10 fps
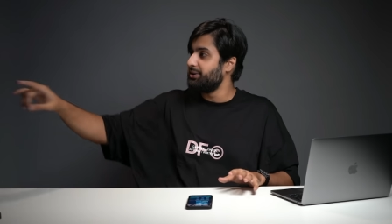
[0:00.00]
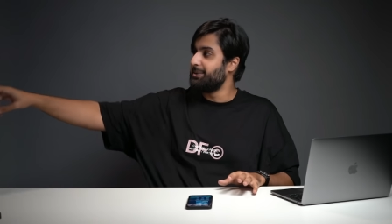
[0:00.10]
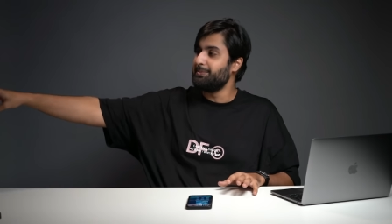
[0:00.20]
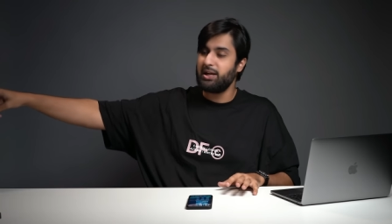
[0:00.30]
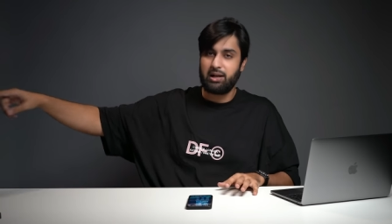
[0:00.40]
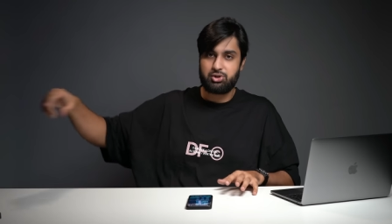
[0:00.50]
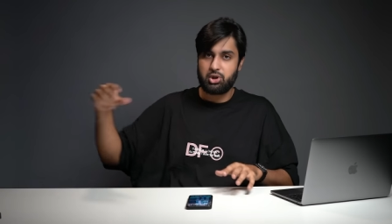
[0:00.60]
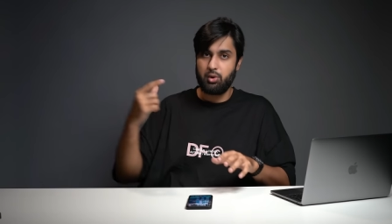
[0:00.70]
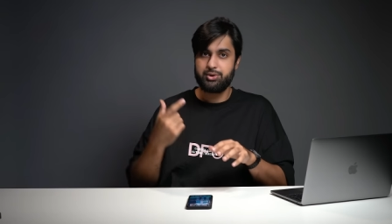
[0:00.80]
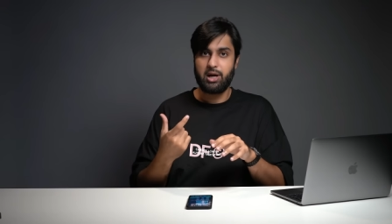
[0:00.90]
The It
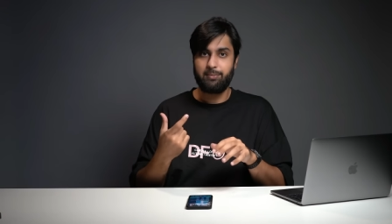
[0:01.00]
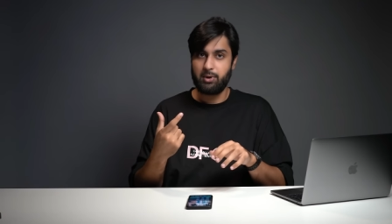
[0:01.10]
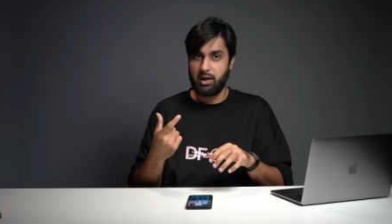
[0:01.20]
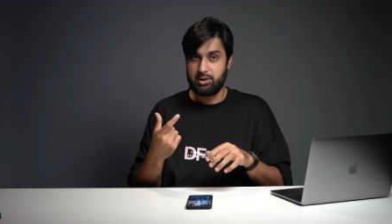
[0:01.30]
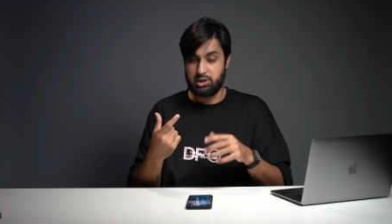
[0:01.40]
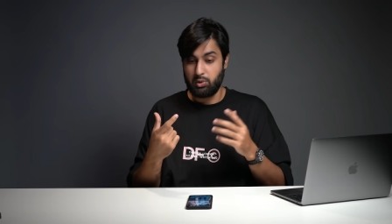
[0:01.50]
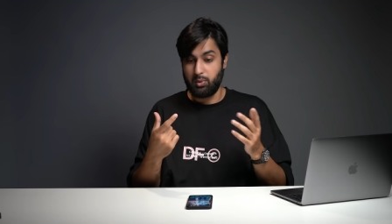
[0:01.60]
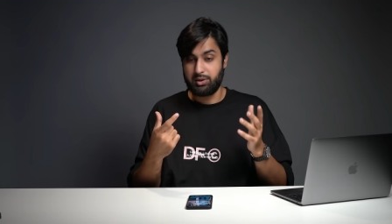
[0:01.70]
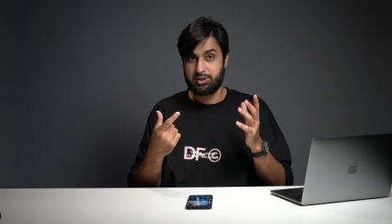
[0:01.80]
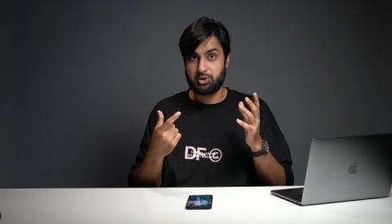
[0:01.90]
shows up, uh, do you
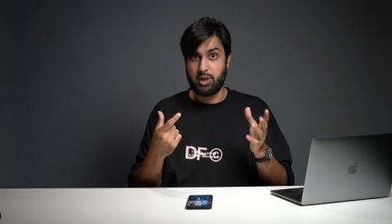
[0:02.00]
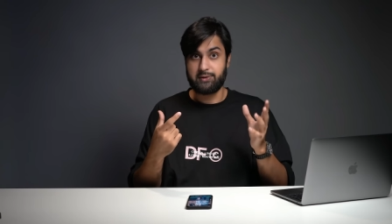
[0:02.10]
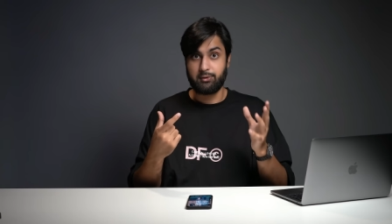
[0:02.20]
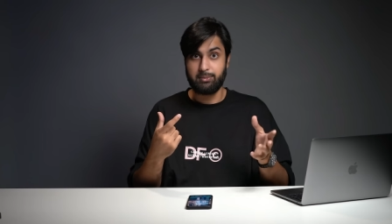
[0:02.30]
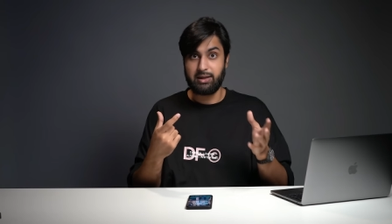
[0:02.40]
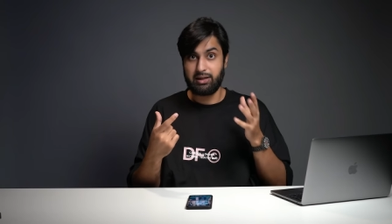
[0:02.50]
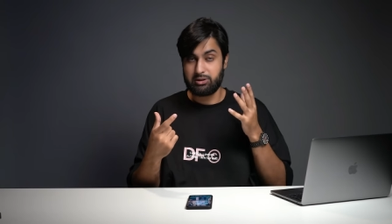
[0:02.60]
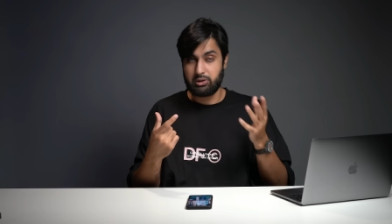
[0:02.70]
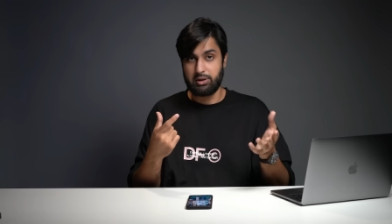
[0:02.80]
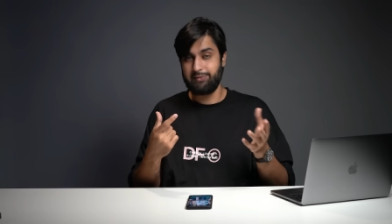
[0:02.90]
want to transfer media
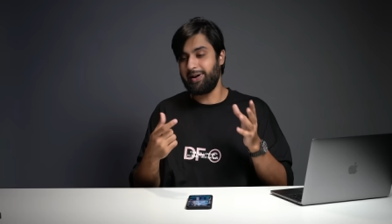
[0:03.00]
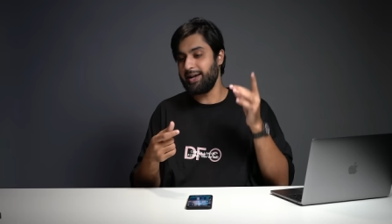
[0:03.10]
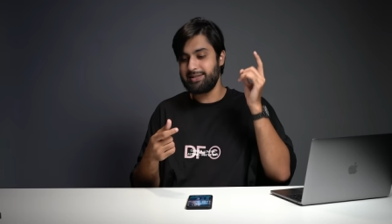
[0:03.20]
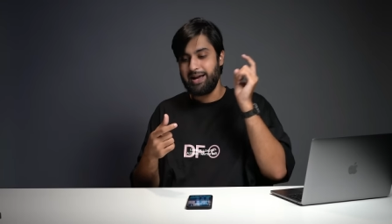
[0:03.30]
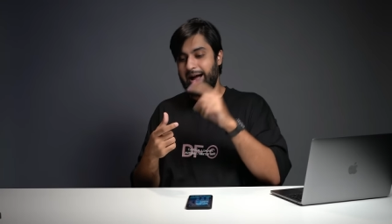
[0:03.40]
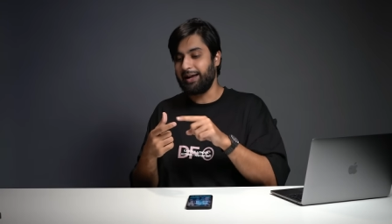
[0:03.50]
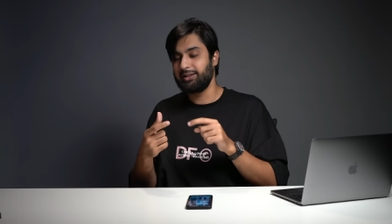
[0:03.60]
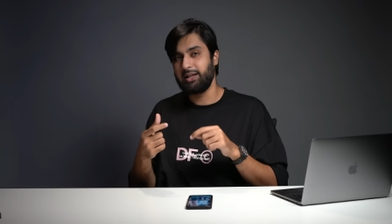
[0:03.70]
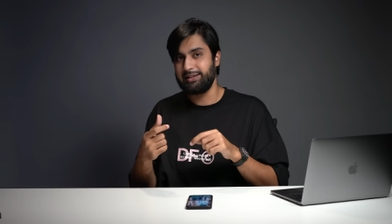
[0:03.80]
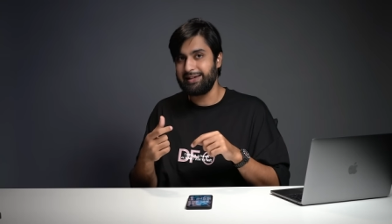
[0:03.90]
to your device? I
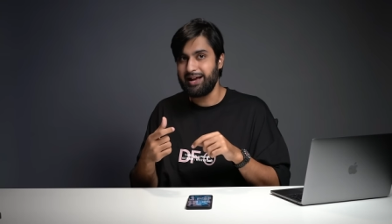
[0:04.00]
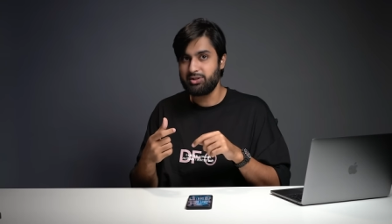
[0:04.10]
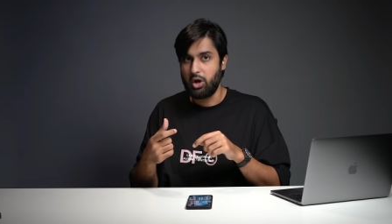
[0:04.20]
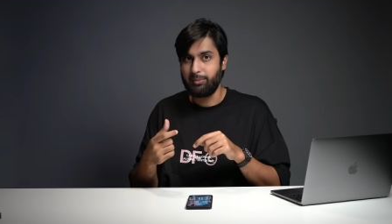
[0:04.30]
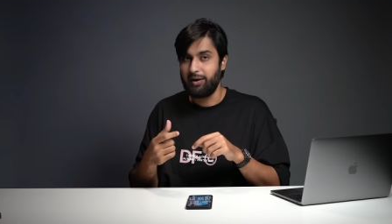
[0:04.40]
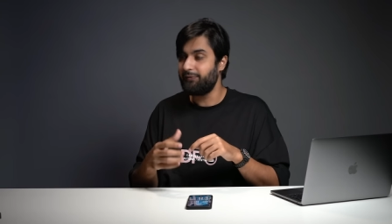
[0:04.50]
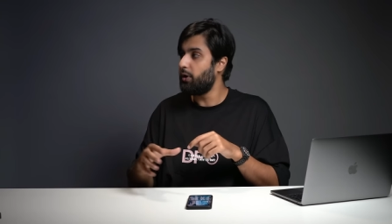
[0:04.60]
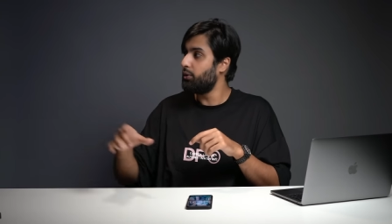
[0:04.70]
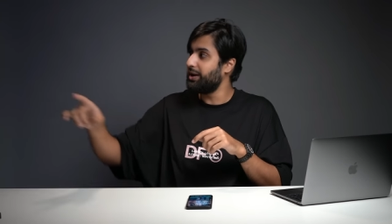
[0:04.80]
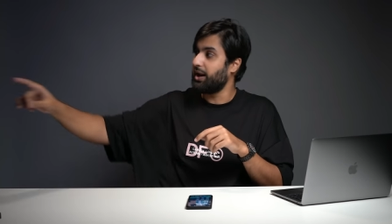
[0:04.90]
click yes on my
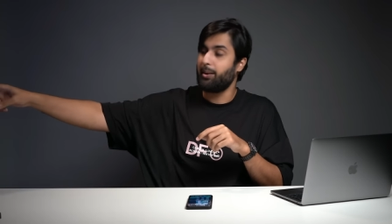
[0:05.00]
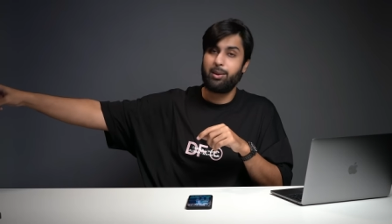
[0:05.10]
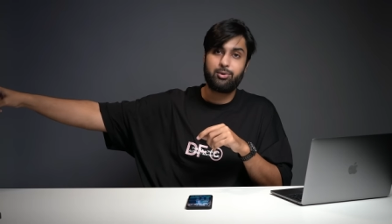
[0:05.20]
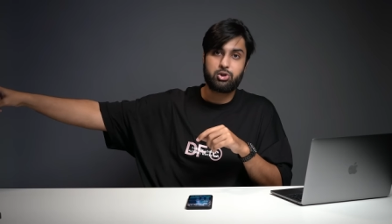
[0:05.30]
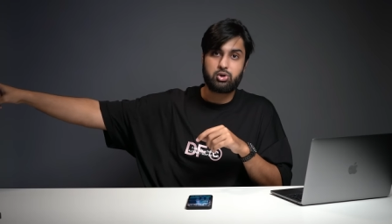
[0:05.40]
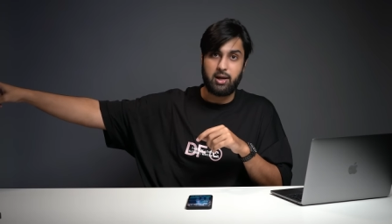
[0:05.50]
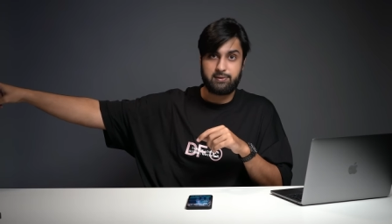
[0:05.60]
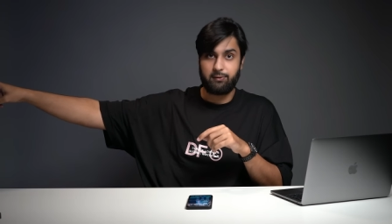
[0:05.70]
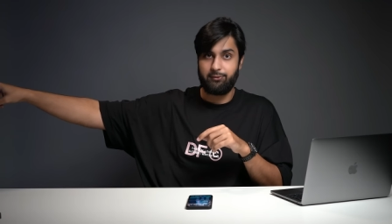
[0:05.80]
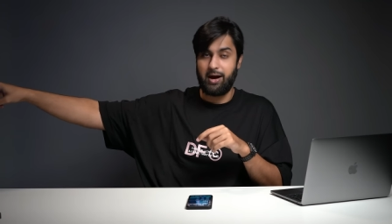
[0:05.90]
phone and I'm able to
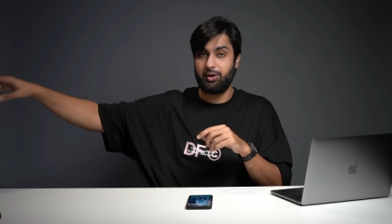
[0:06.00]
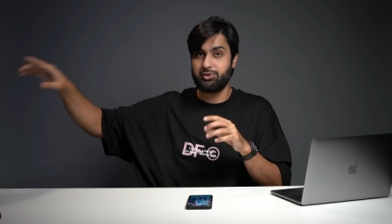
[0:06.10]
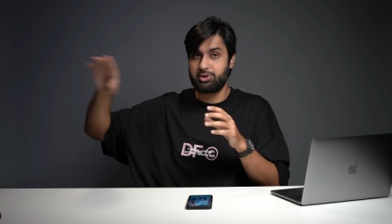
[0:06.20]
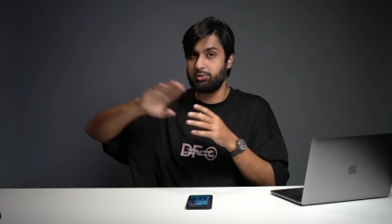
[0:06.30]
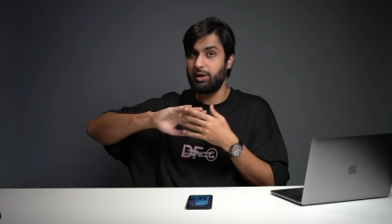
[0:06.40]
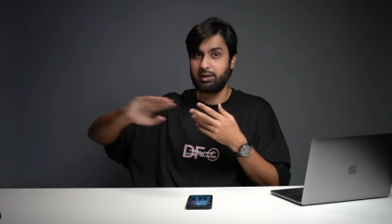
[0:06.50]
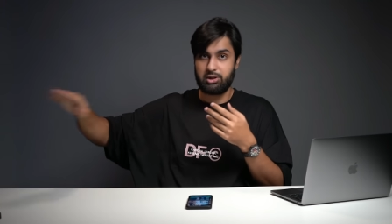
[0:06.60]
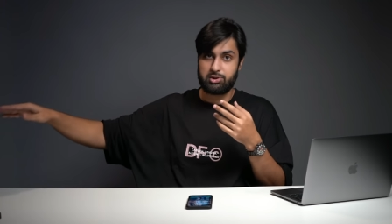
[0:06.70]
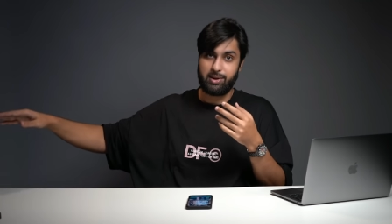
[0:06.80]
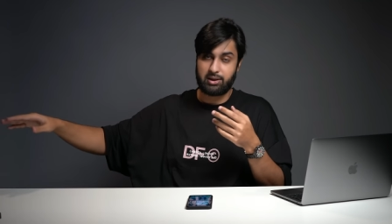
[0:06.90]
transfer files directly
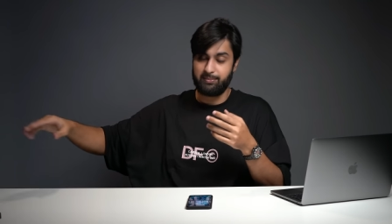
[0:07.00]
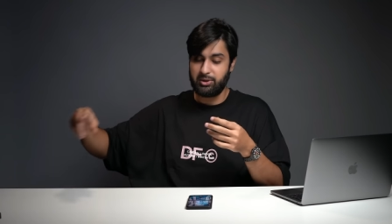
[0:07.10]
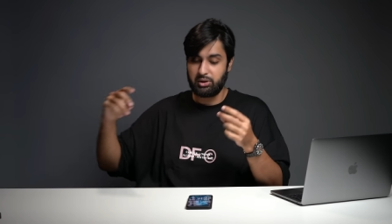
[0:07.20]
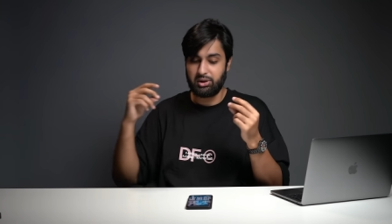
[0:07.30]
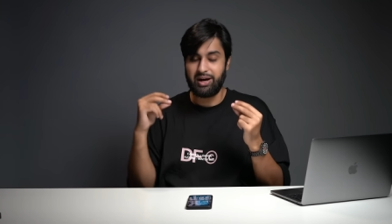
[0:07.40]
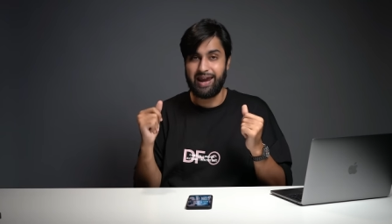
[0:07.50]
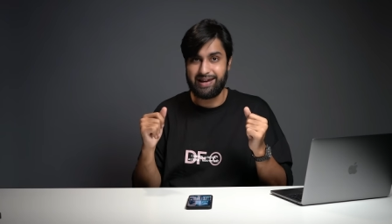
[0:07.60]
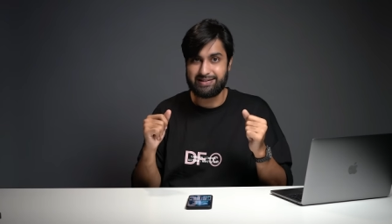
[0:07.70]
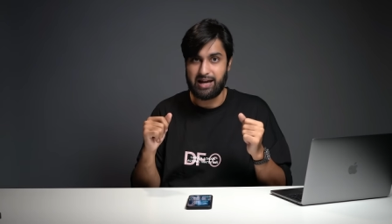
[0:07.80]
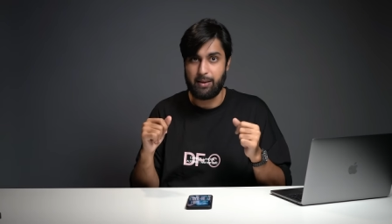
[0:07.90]
to my computer
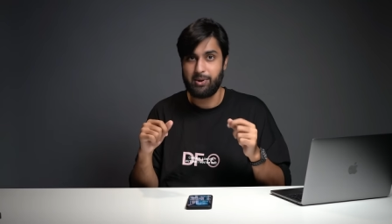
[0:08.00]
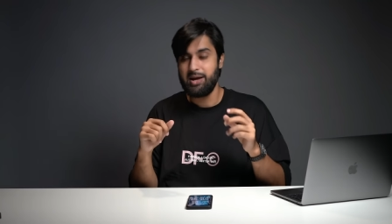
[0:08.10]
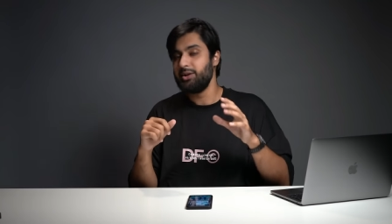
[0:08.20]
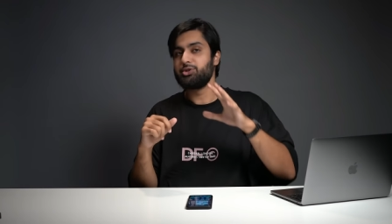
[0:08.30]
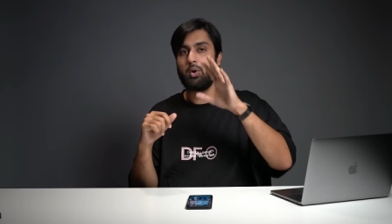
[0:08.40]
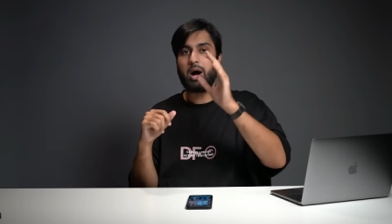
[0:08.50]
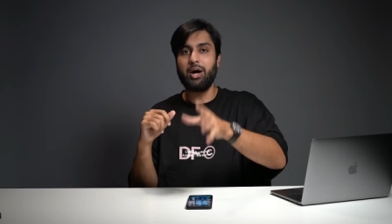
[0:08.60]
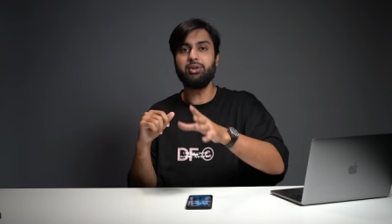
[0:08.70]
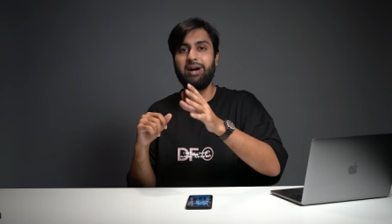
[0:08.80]
ASAP. So other